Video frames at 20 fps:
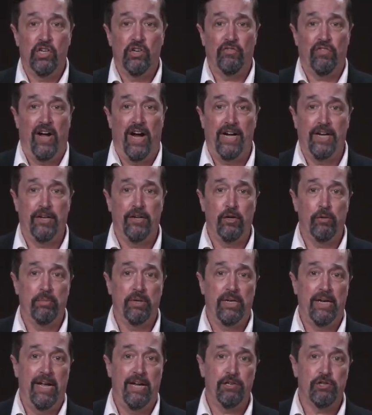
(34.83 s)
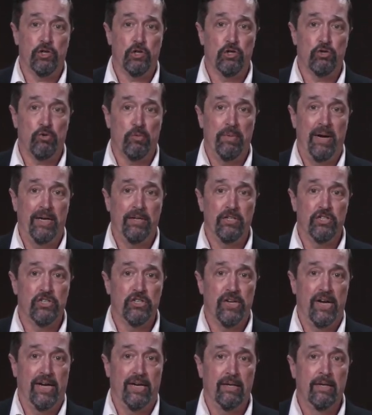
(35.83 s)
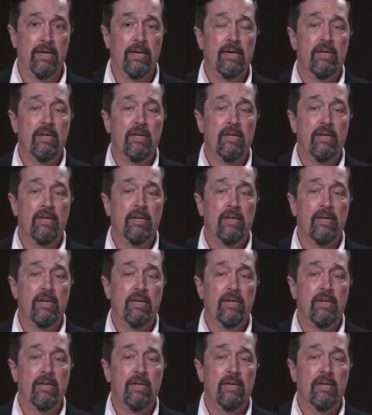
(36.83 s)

divine and human natures remain distinct.